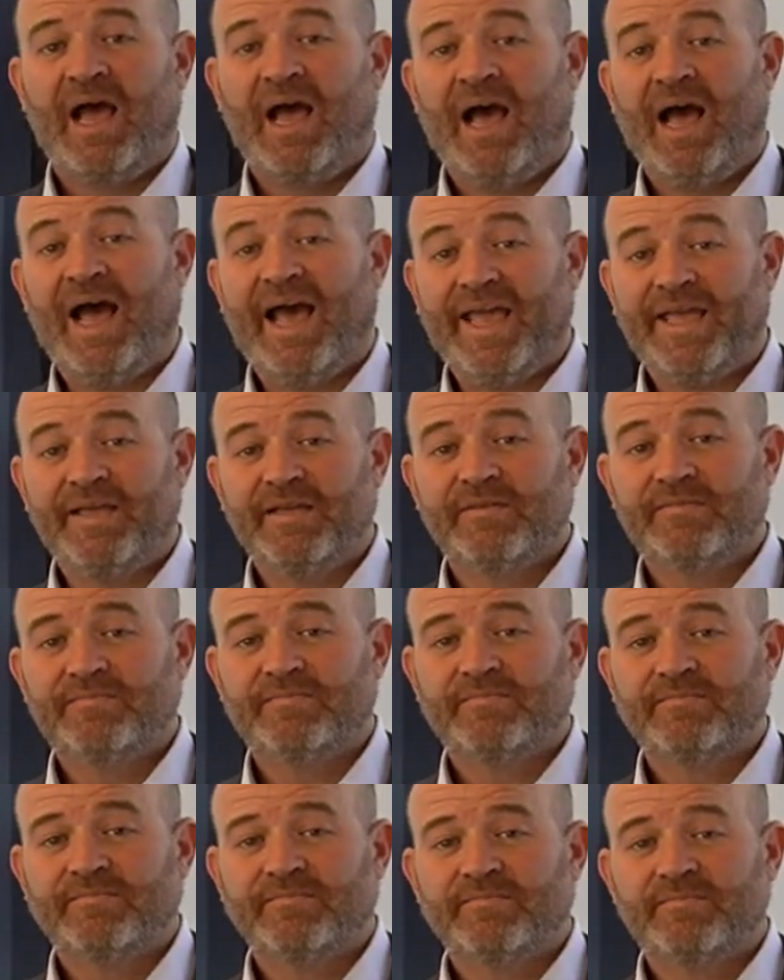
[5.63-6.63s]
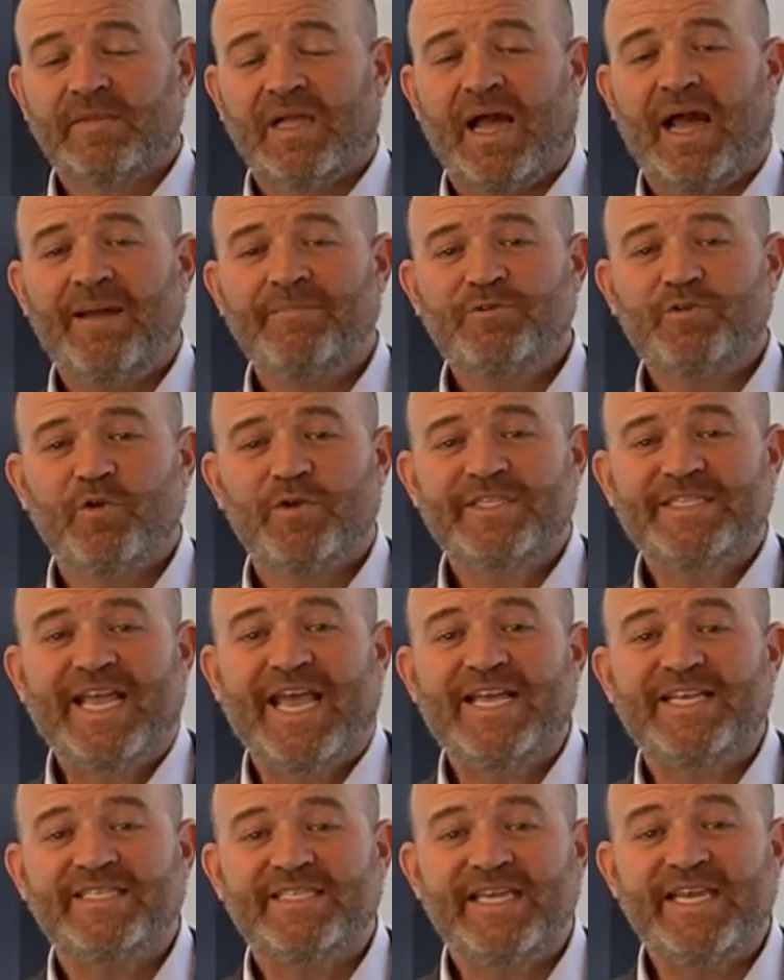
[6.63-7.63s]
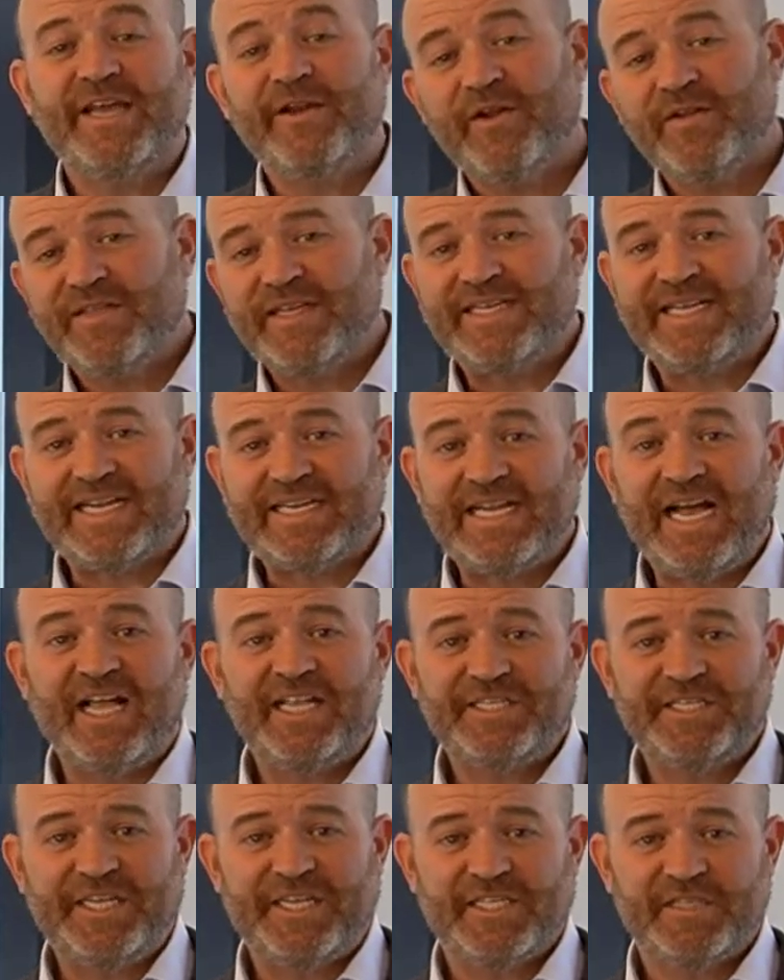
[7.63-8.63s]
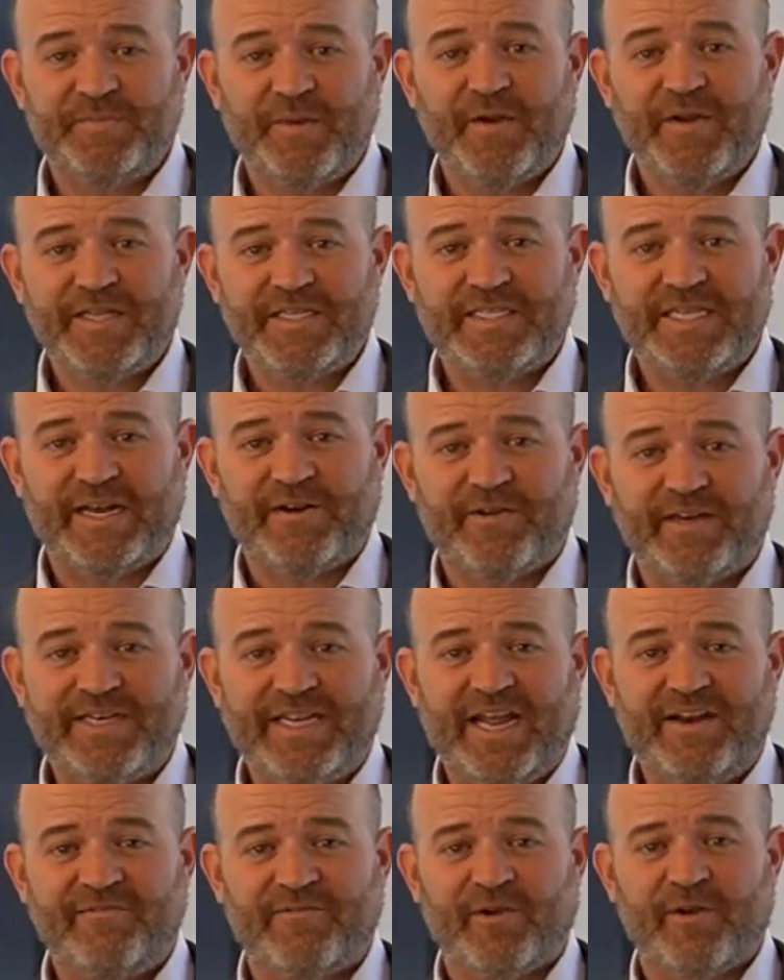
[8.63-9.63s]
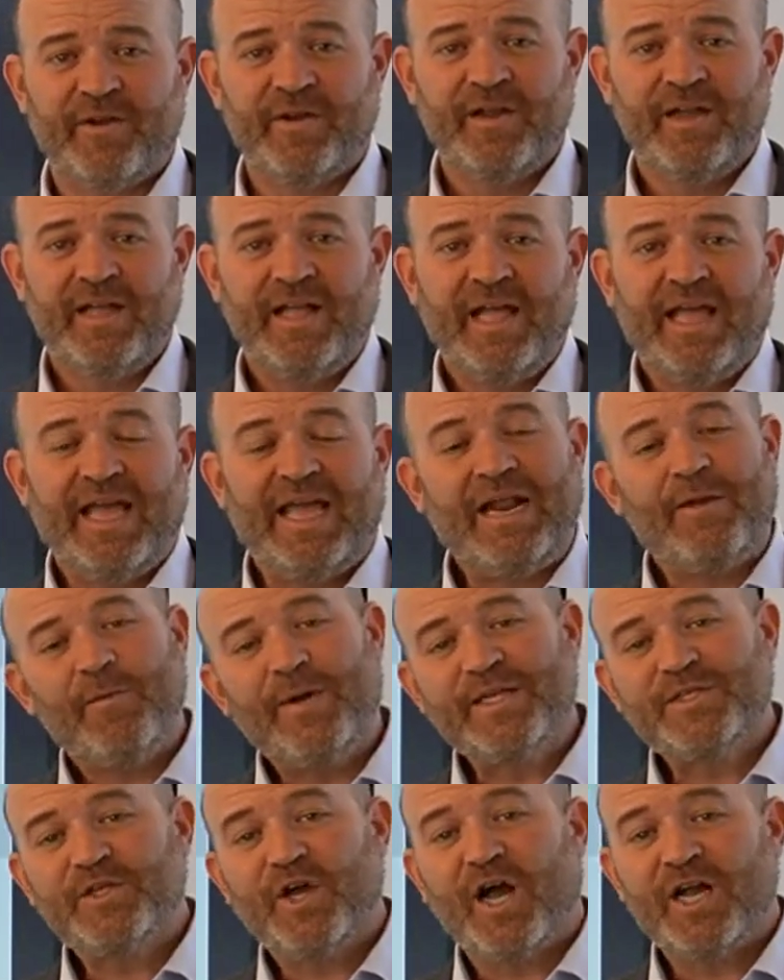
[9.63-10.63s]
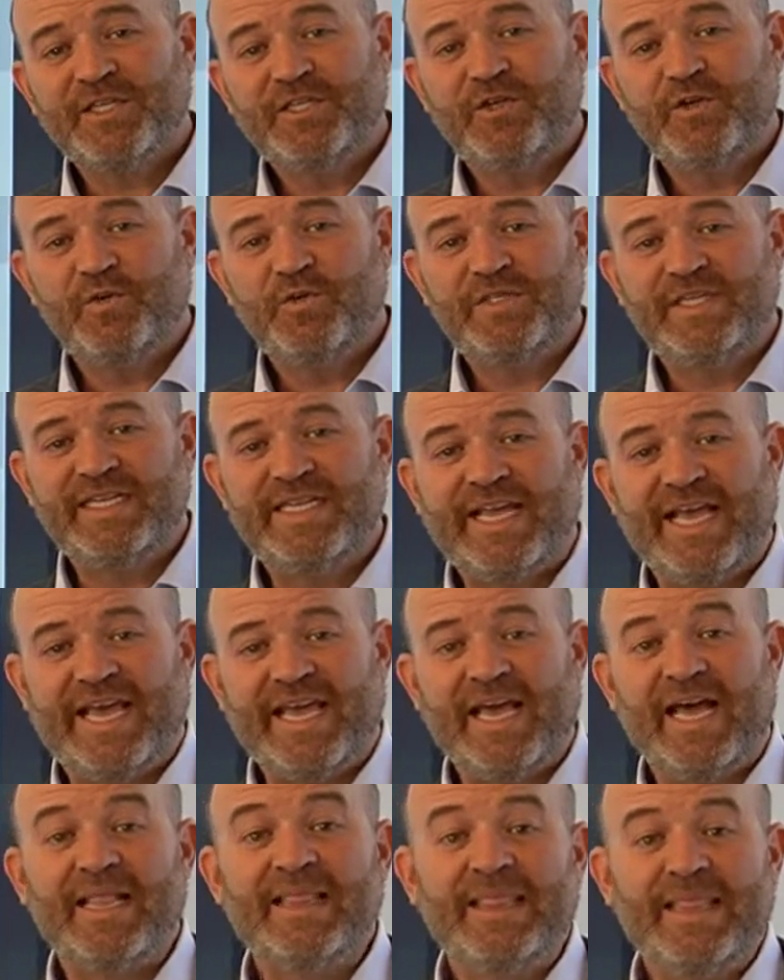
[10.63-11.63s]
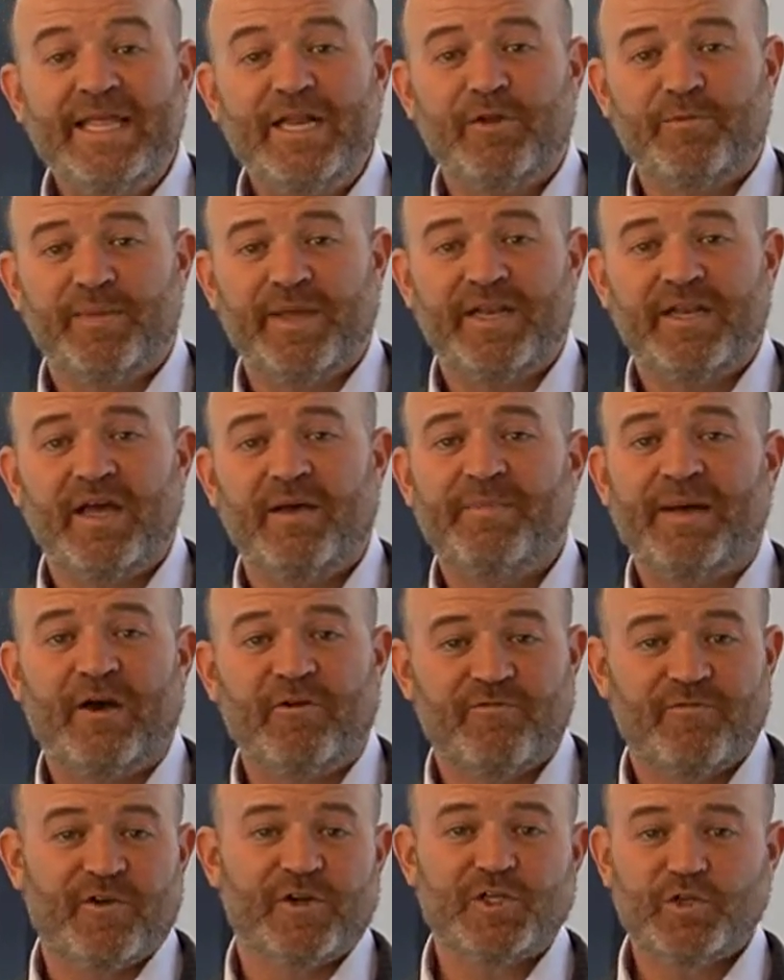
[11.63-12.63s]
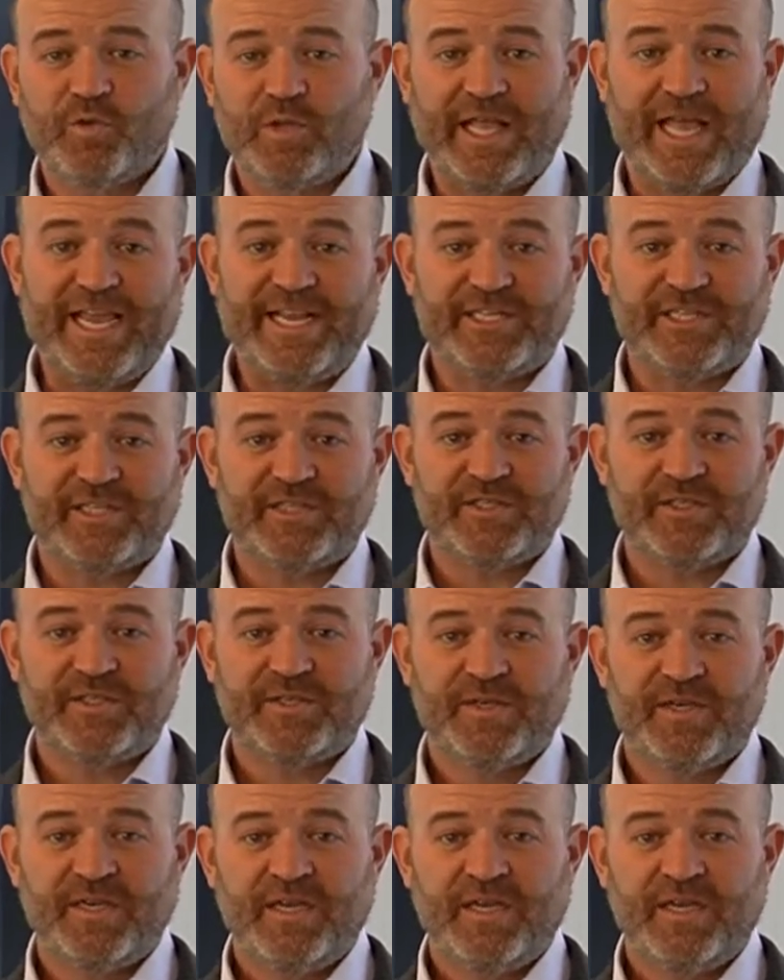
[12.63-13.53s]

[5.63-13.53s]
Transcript: Hi, I'm George Casey here at the Technology Experience Center in Denver, and I want to talk to you today a little bit about virtual agents.